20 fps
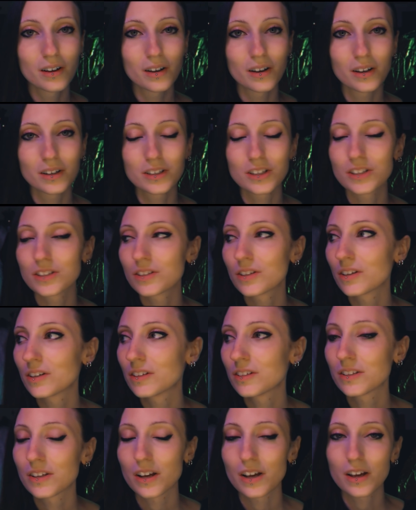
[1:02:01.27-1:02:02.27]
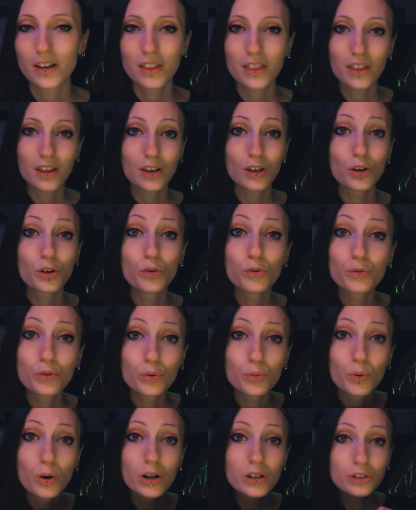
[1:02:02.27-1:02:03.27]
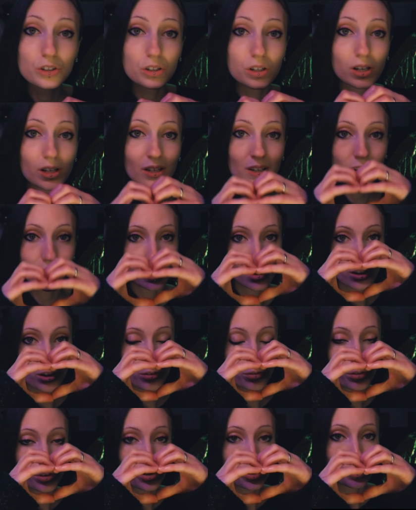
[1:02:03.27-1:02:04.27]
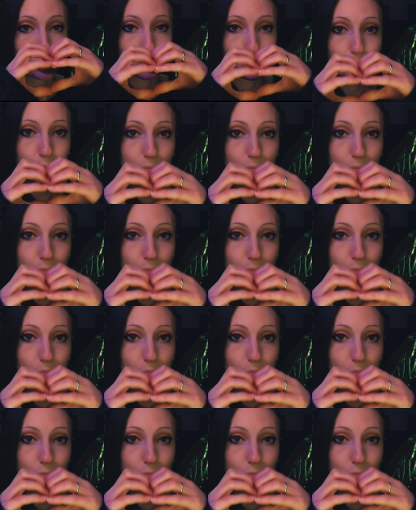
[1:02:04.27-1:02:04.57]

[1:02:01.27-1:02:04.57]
I just gotta say thank you for watching, I love you,